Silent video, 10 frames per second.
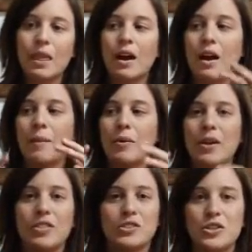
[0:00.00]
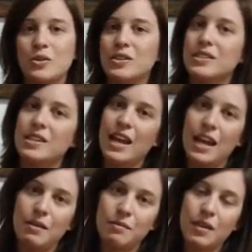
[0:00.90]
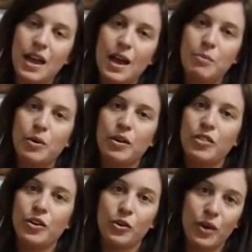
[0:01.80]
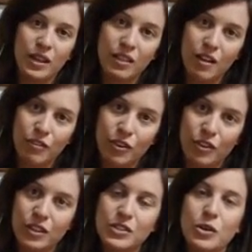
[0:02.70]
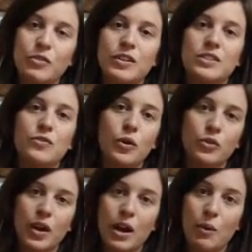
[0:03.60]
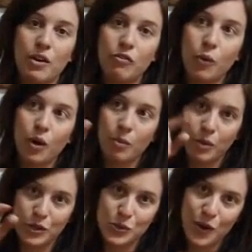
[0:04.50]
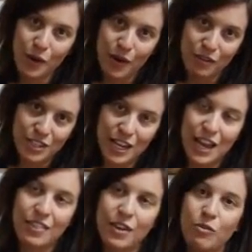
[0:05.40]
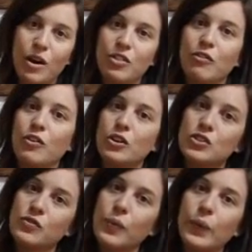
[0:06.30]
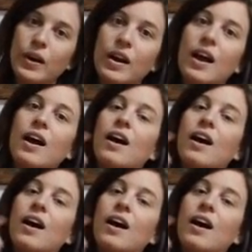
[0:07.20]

I write the student's name, I put their grade level, so if it's 4th grade I write a 4 and put a square around it, and then write the first 4